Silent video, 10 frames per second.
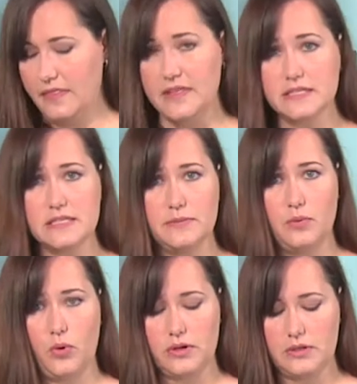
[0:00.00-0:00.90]
This is
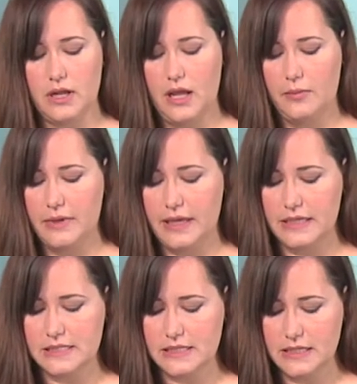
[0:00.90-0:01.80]
important
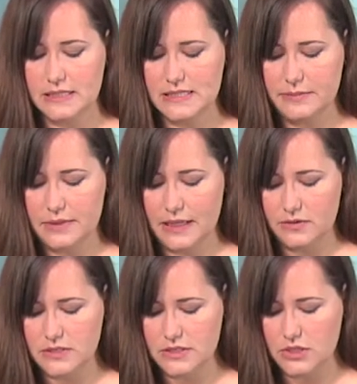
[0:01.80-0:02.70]
because seam
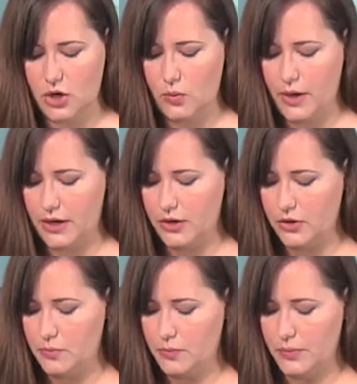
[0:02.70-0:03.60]
allowances are where
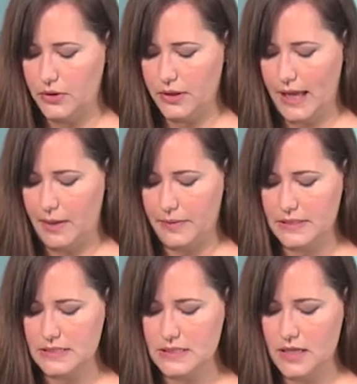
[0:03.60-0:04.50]
bulk
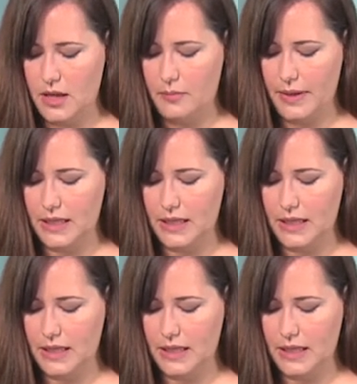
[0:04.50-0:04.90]
happens. By